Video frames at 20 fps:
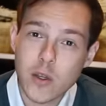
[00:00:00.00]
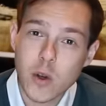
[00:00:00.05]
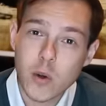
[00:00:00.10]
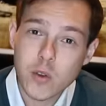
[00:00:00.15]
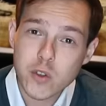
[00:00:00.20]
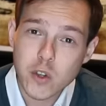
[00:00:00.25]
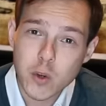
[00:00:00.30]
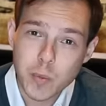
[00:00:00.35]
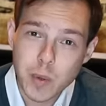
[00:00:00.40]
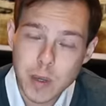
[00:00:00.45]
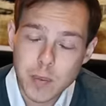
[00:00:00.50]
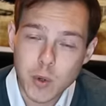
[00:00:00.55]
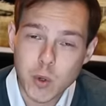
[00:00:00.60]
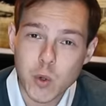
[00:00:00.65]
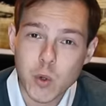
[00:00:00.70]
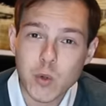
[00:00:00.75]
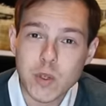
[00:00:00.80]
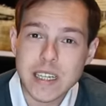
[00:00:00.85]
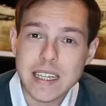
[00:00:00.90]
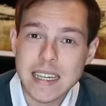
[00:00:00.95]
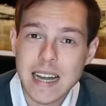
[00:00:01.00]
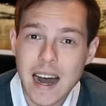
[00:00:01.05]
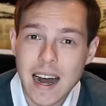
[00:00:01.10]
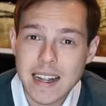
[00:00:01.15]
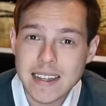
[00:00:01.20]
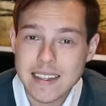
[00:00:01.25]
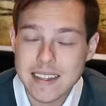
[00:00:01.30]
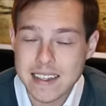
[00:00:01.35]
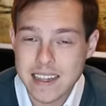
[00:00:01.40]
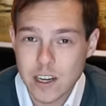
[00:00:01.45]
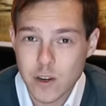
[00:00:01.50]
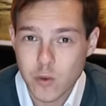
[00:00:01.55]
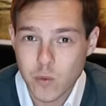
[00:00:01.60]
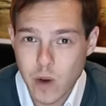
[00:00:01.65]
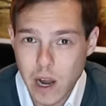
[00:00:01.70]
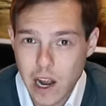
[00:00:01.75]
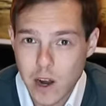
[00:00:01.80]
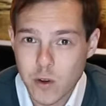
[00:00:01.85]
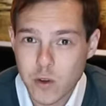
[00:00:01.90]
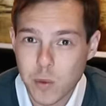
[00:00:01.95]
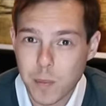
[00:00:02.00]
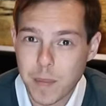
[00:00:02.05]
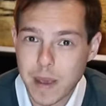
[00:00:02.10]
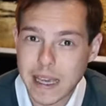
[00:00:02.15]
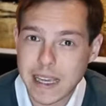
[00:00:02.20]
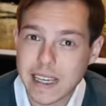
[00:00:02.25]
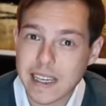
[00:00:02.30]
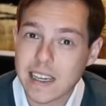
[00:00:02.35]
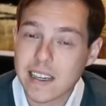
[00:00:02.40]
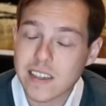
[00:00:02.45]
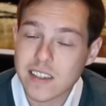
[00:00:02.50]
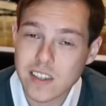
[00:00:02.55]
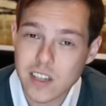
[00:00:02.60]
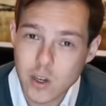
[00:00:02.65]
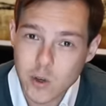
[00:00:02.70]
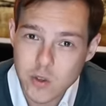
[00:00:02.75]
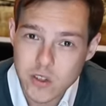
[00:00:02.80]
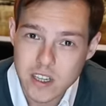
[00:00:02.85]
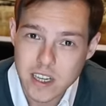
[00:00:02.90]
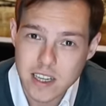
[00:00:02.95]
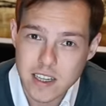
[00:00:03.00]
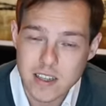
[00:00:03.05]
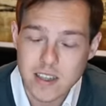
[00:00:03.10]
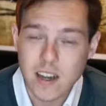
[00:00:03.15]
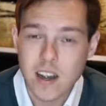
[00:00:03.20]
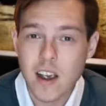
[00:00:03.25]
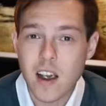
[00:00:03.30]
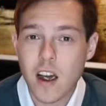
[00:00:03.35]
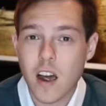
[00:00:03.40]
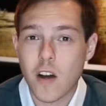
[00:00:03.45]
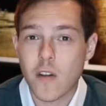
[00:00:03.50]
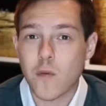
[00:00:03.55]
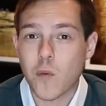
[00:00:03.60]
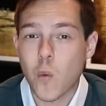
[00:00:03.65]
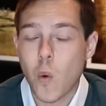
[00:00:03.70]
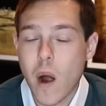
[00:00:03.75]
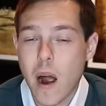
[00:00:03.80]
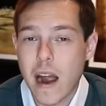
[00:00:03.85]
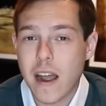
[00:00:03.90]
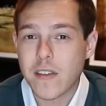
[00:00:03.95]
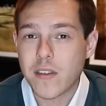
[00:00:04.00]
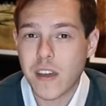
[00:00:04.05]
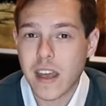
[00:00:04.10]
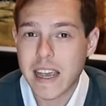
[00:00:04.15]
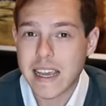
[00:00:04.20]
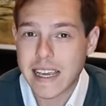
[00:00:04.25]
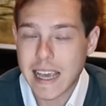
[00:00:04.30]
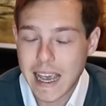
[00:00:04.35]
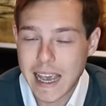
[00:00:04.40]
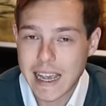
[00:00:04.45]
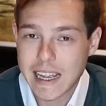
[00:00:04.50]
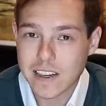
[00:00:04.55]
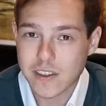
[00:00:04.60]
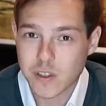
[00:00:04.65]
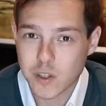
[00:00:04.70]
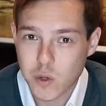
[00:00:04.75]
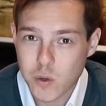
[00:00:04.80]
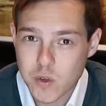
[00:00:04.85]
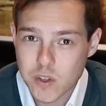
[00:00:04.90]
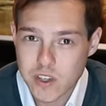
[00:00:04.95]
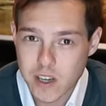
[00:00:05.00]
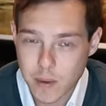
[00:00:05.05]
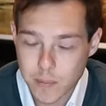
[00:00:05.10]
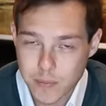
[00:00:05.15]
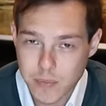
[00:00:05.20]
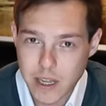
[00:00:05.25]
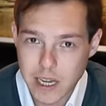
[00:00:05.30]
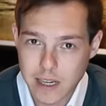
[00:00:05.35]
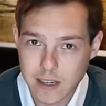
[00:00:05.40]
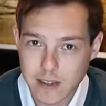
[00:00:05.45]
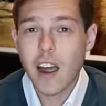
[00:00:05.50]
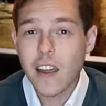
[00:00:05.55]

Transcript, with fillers: Those are people who did not sit around making excuses of why they can't do something.